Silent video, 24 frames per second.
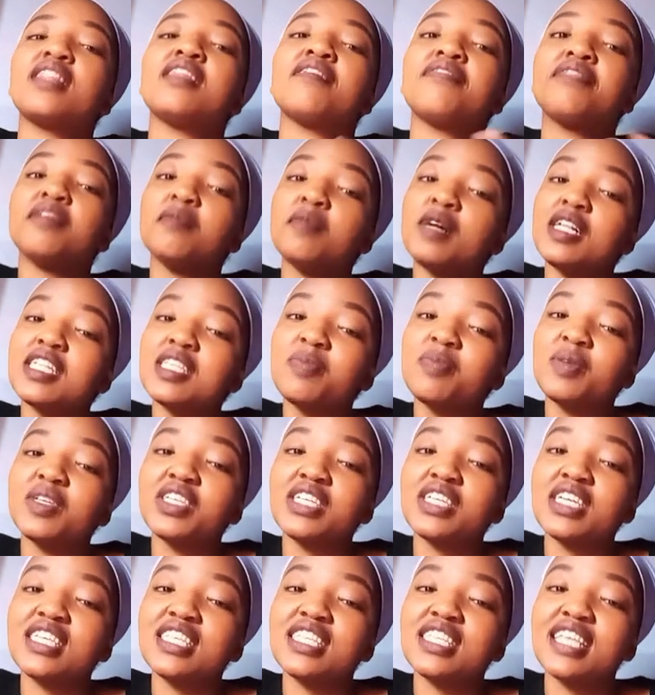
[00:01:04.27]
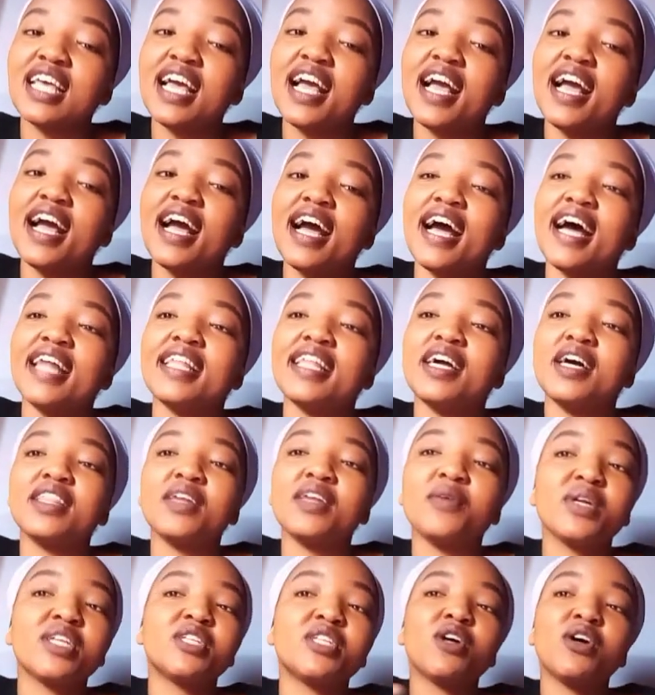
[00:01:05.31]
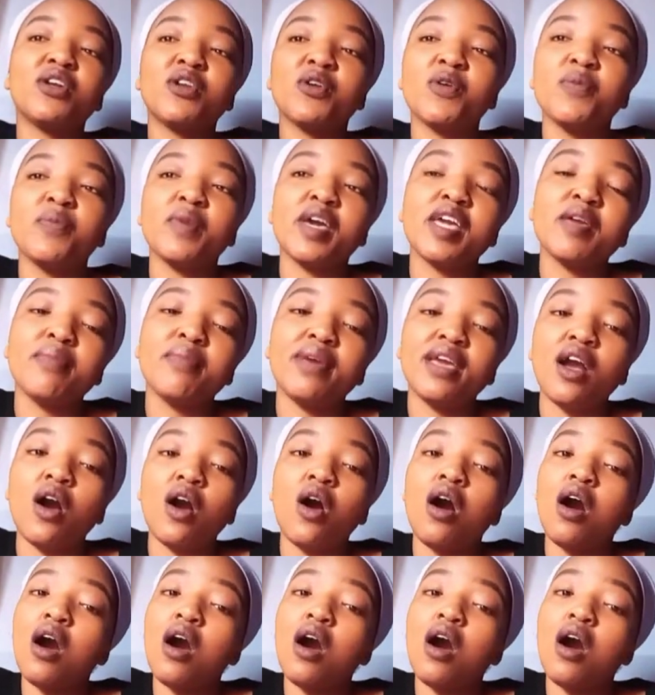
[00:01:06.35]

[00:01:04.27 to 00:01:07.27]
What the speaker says: the female species that we don't know maybe,